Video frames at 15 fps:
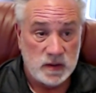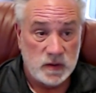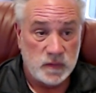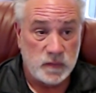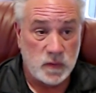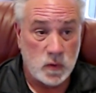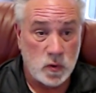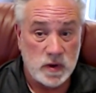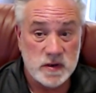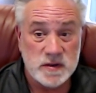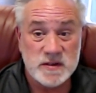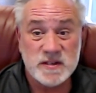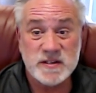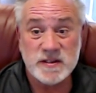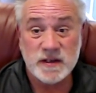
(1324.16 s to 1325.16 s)
for
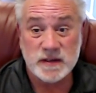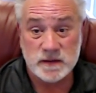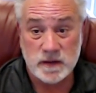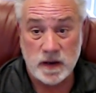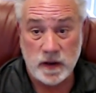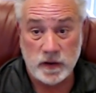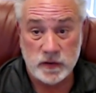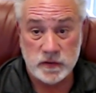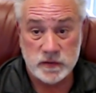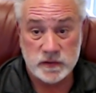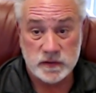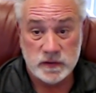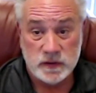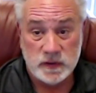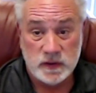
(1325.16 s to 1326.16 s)
six dollars,
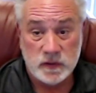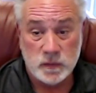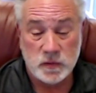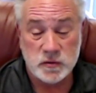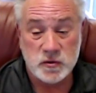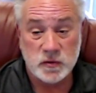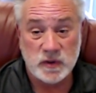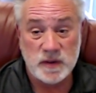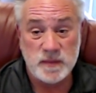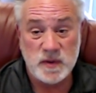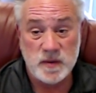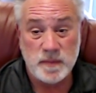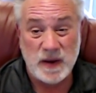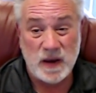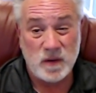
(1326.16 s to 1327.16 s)
which will get me
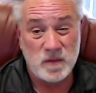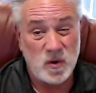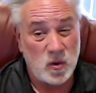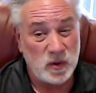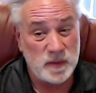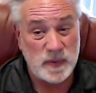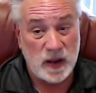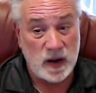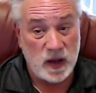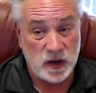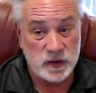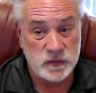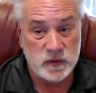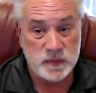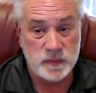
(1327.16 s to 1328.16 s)
about only about a
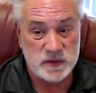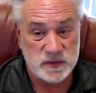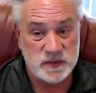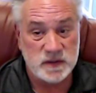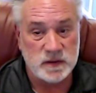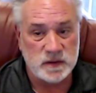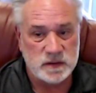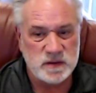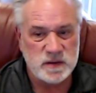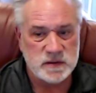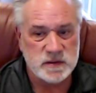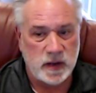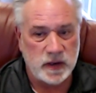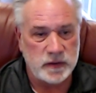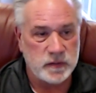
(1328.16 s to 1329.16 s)
hundred, but still it's
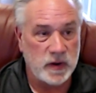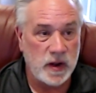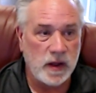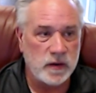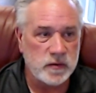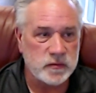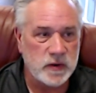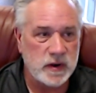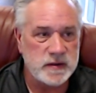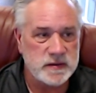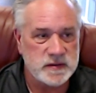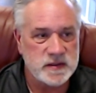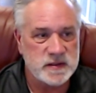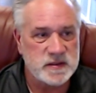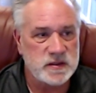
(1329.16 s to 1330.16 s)
a hundred dollars, right?
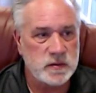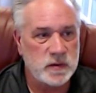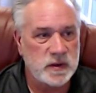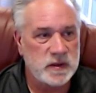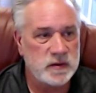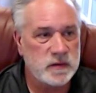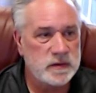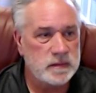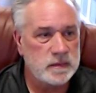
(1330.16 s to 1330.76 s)
Six into a hundred.